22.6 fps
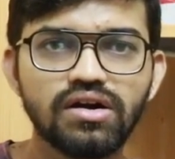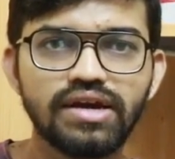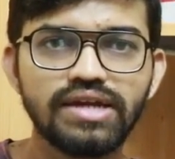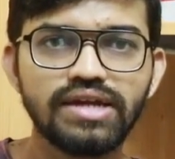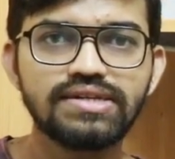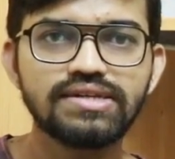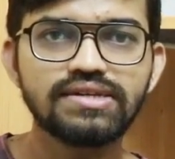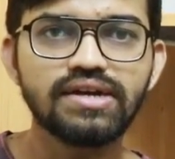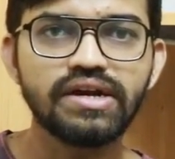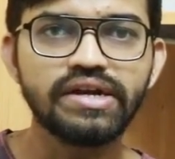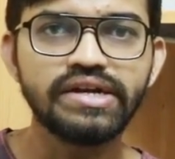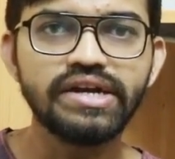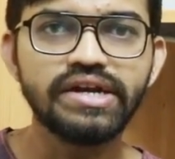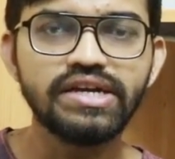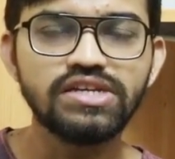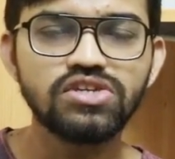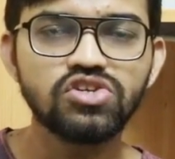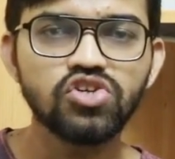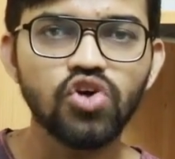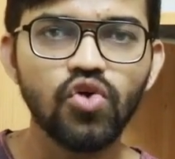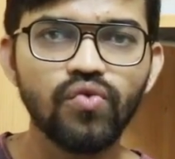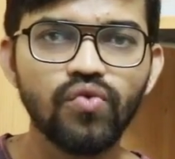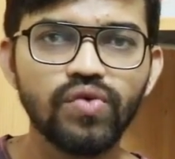gets
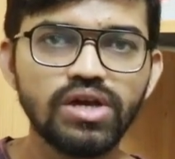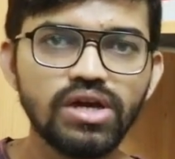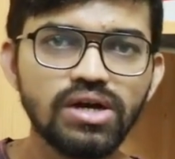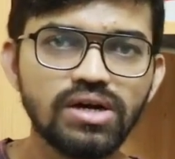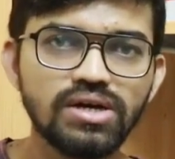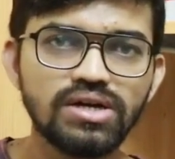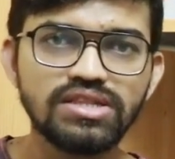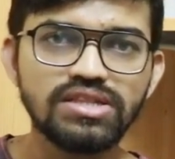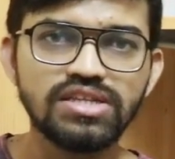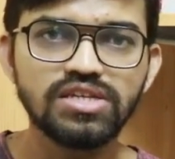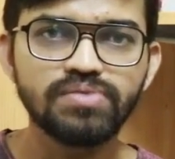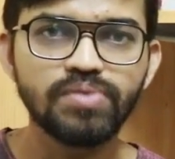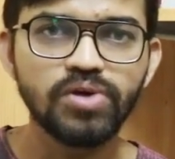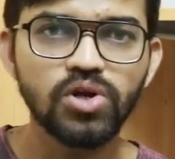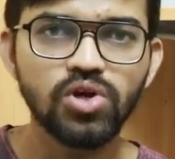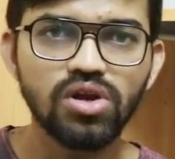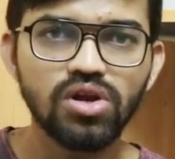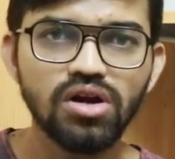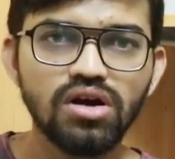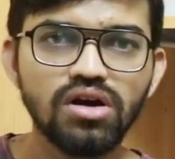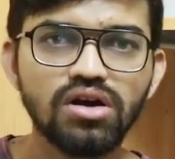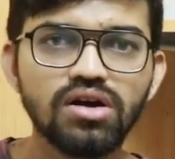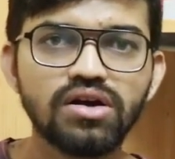condensed over here in this
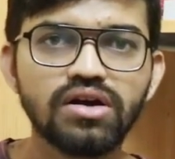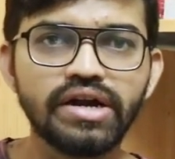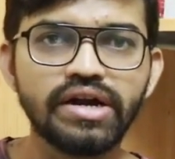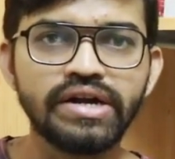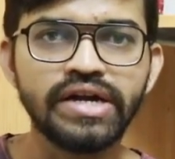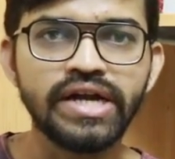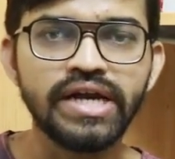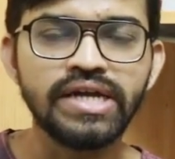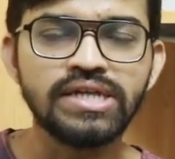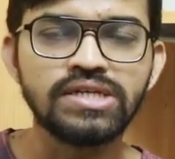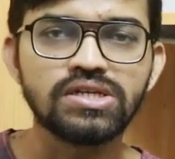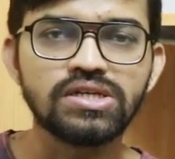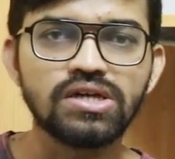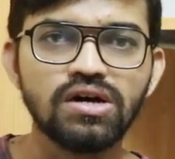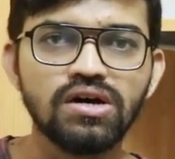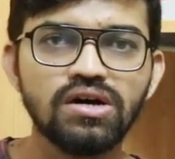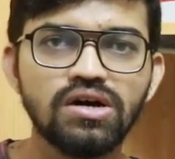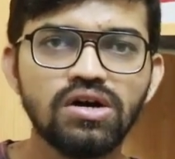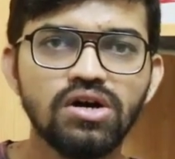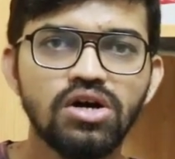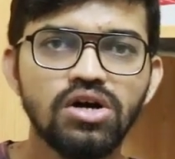particular condenser.